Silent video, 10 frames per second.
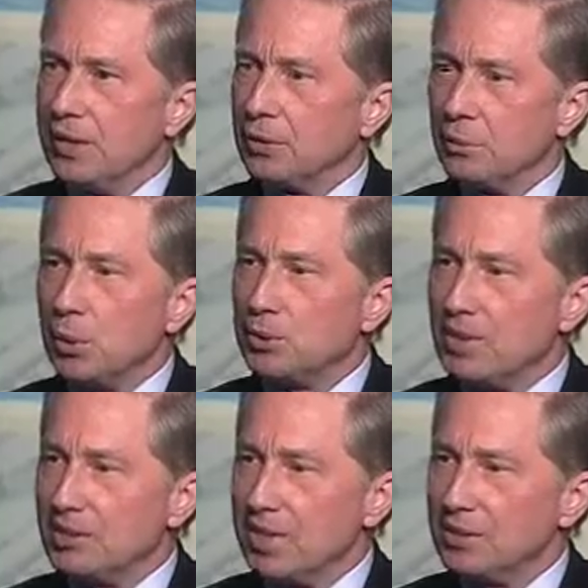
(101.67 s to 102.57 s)

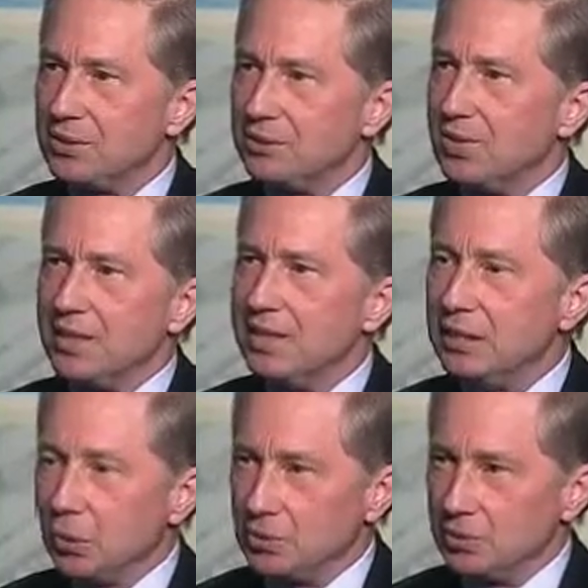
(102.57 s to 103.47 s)
commercialization
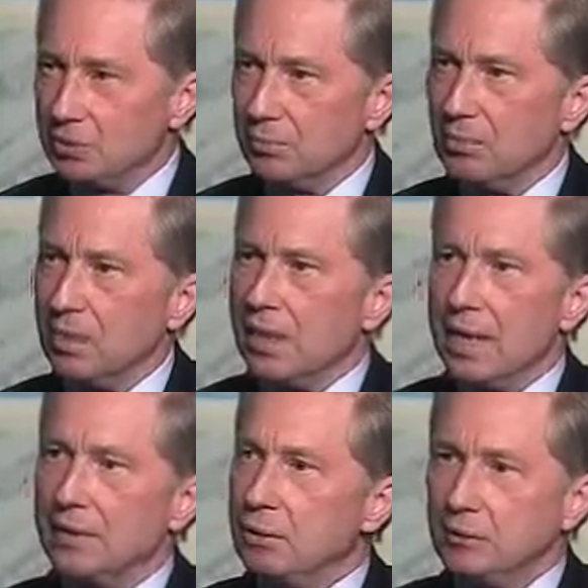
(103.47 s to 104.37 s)
ecosystem,
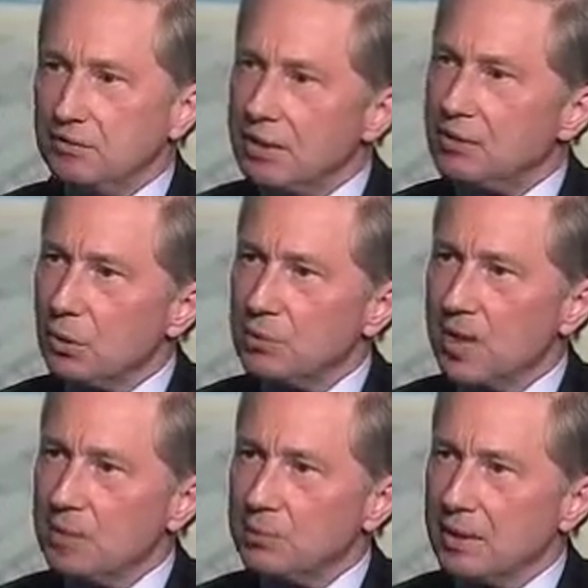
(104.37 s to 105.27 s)
and you can fix those
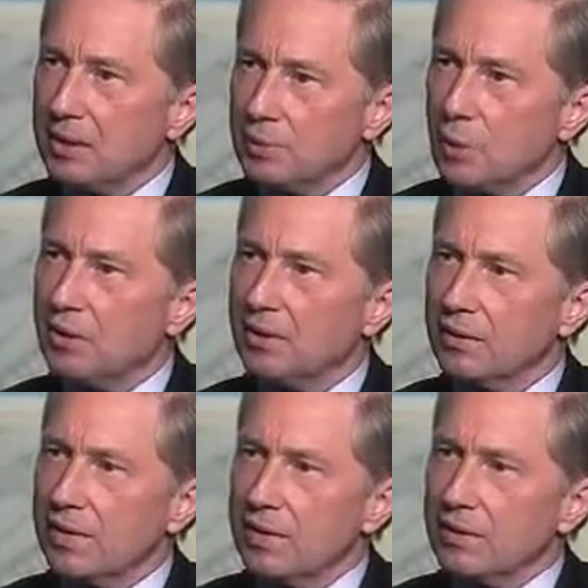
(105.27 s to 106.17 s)
gaps. I think it's one of
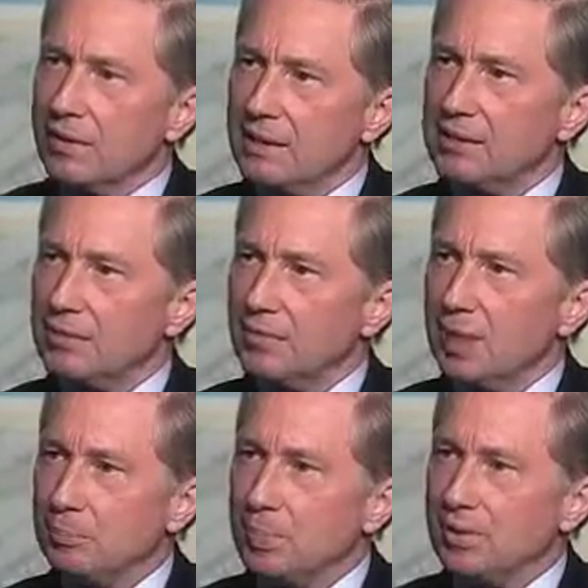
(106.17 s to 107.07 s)
the lessons of
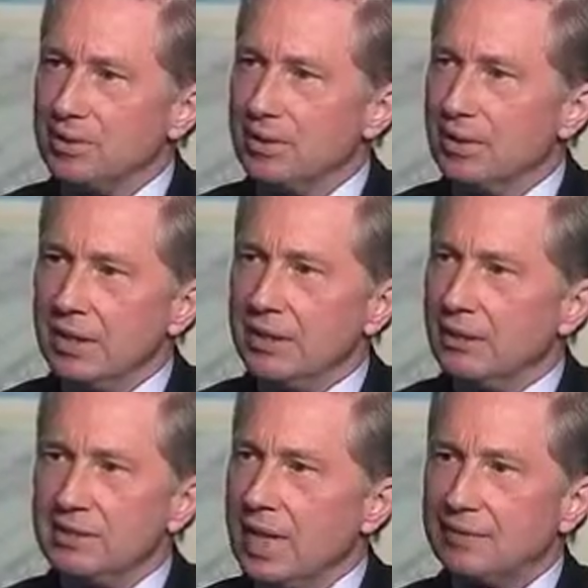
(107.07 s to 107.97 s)
my book is that it
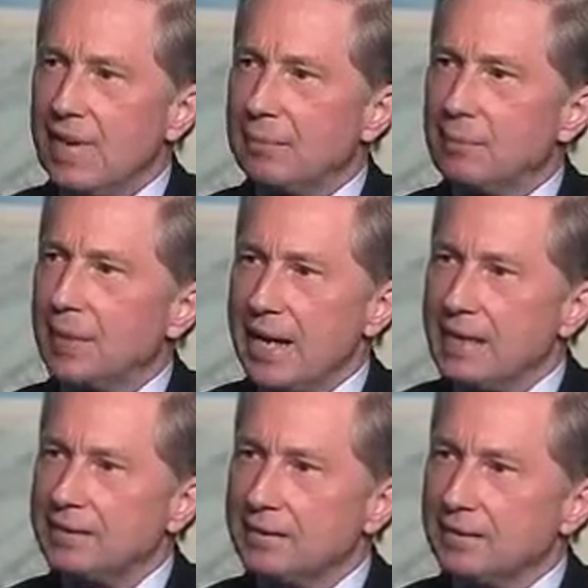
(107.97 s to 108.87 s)
doesn't have to happen by
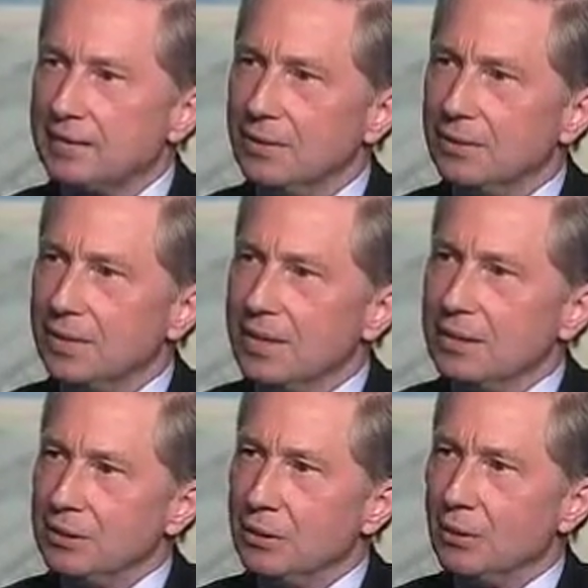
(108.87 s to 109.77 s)
accident. You can
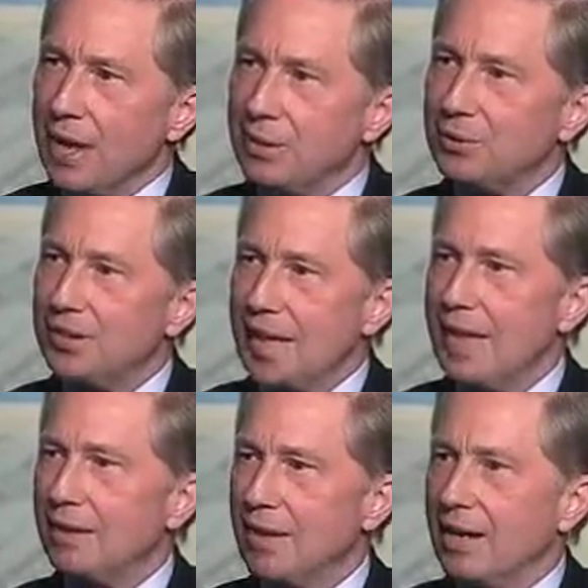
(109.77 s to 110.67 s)
rationally
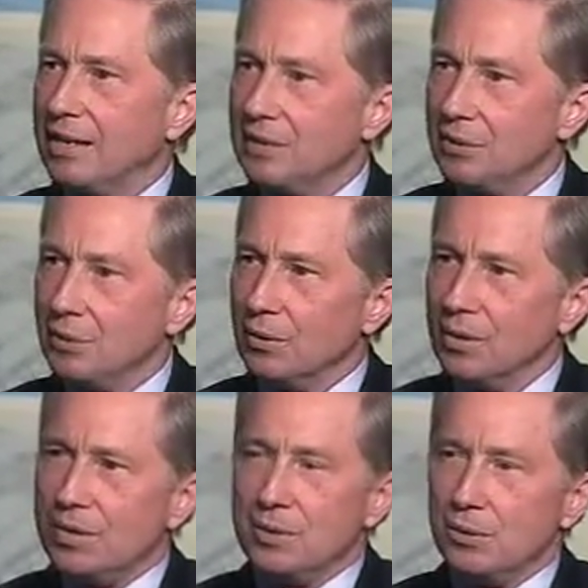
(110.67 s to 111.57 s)
analyze your
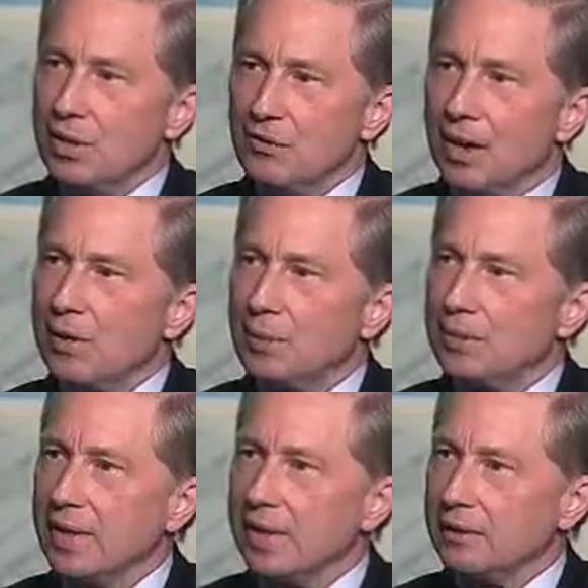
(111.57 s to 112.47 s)

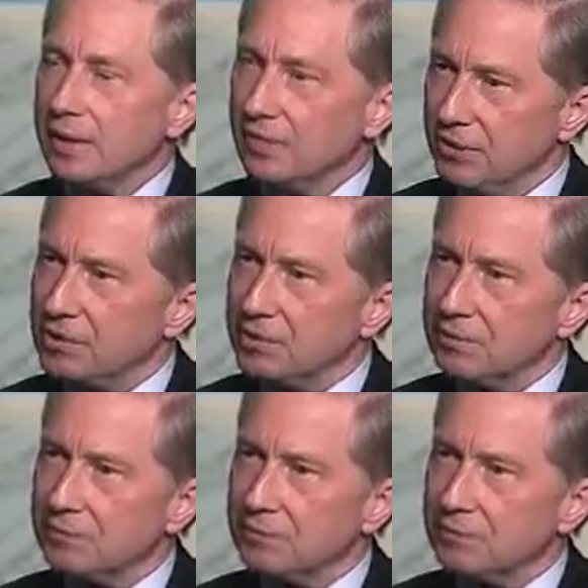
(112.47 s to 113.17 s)
environment and fix it.